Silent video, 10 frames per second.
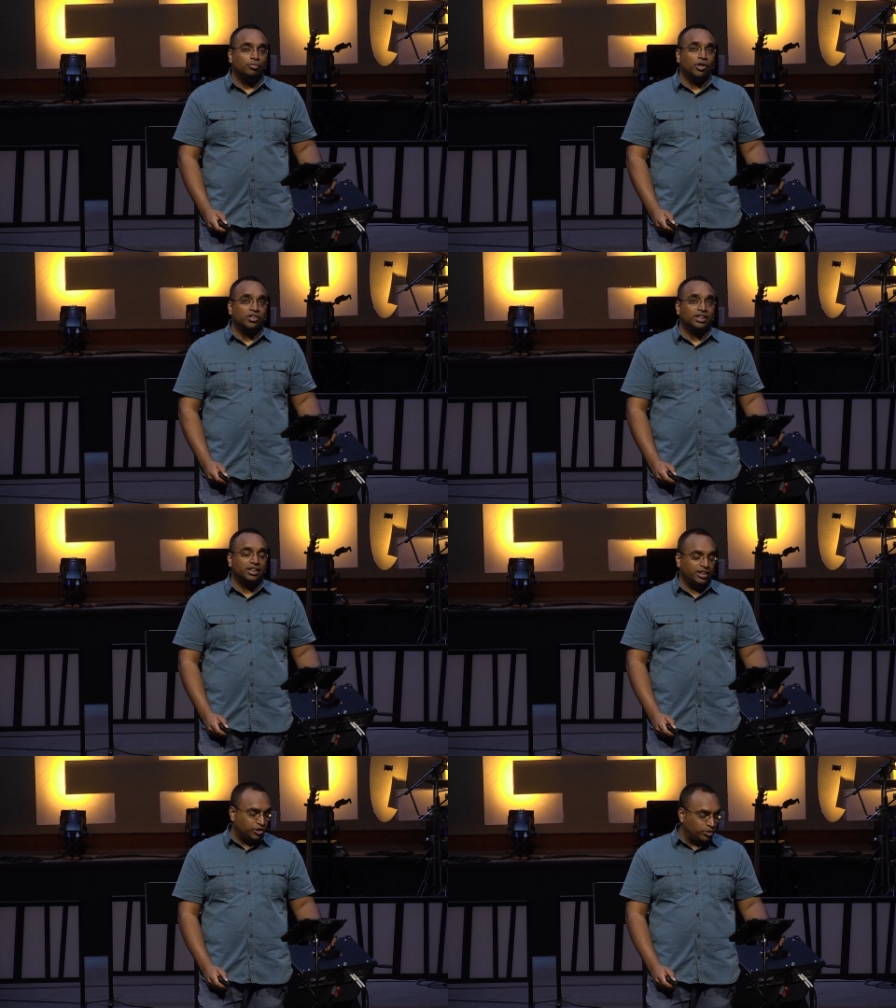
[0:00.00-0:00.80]
Paul says
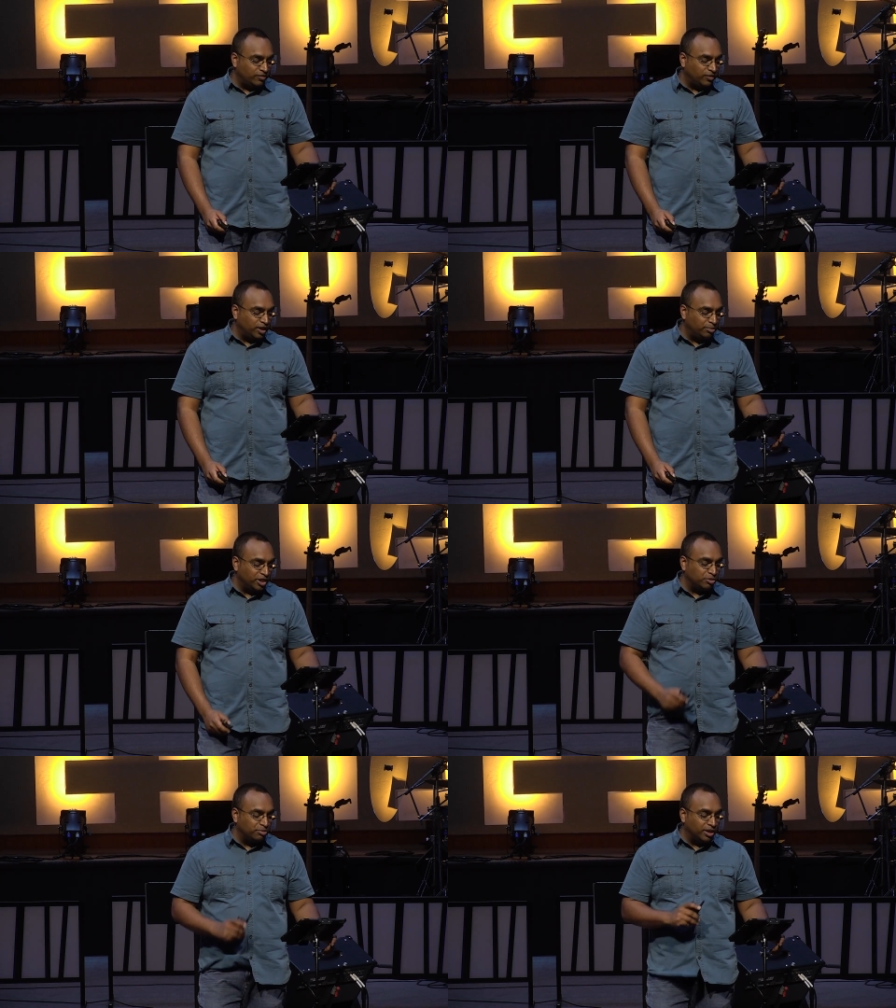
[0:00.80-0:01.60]
it this way in
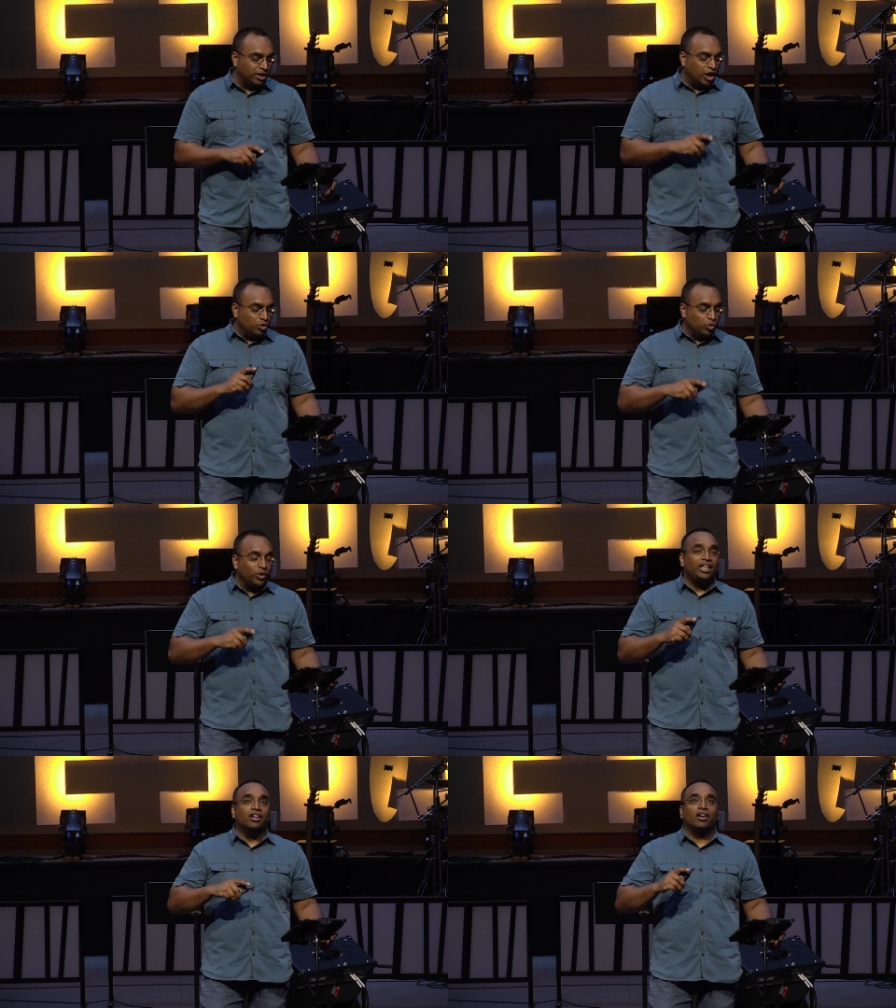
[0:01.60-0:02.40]
Philippians, but
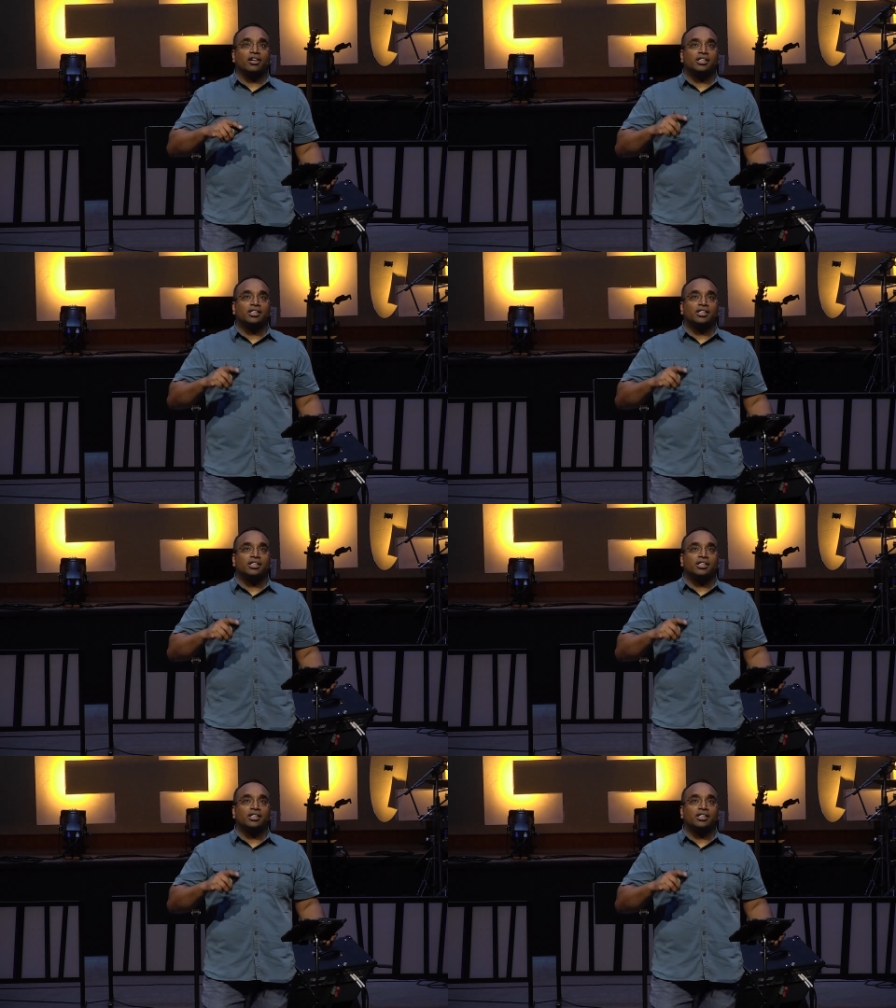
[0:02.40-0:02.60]
we are